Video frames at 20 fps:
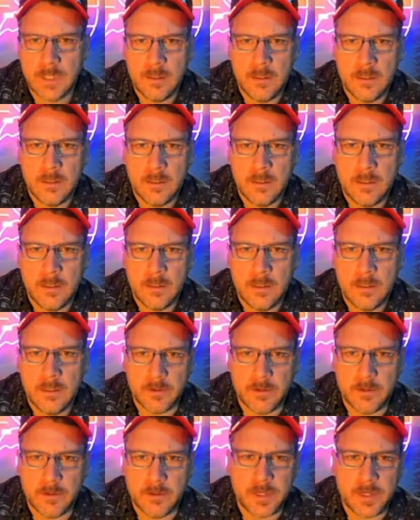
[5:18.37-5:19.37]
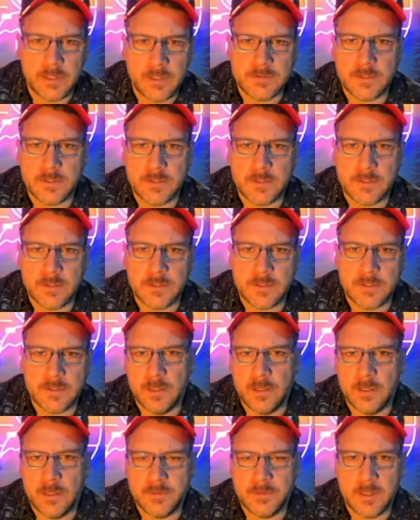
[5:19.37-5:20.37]
You know, it's funny. It's like you
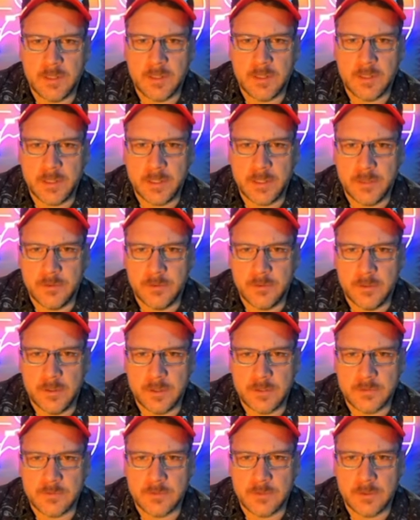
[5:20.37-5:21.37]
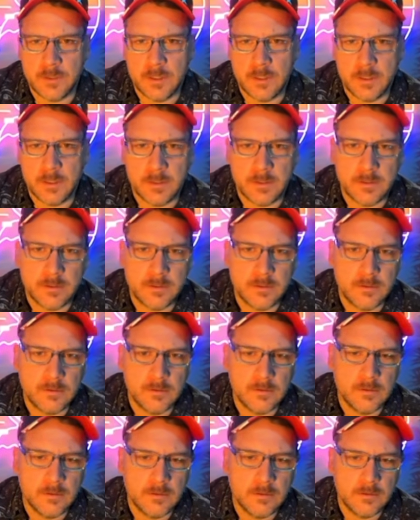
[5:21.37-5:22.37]
would think by now you guys would like
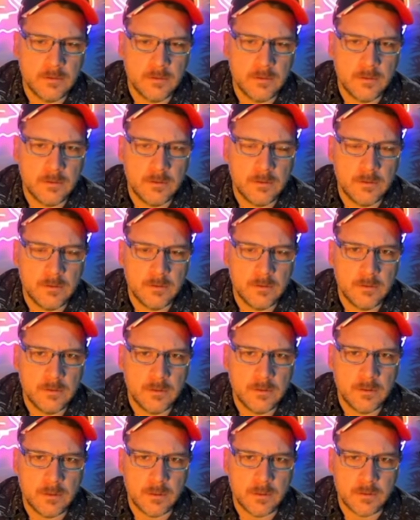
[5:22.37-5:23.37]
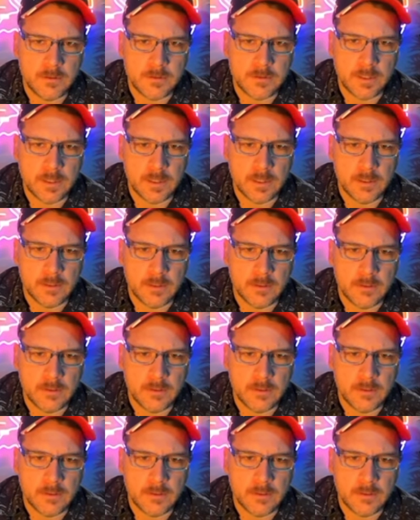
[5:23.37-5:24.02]
understand that.